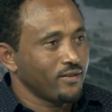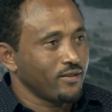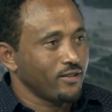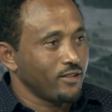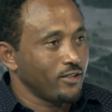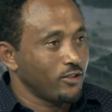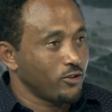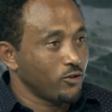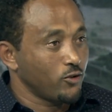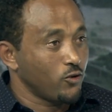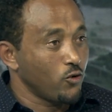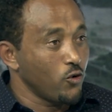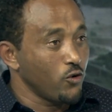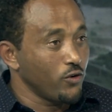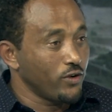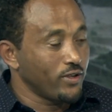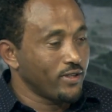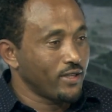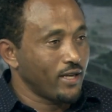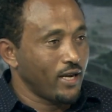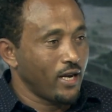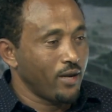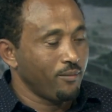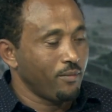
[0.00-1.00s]
It's long
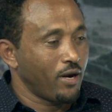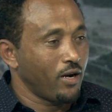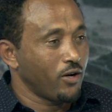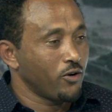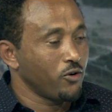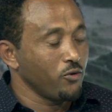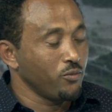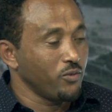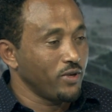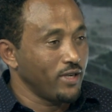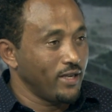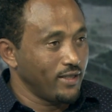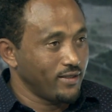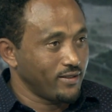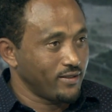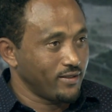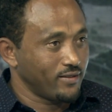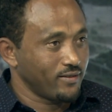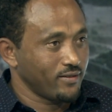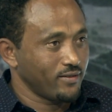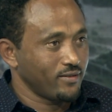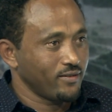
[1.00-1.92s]
time accumulated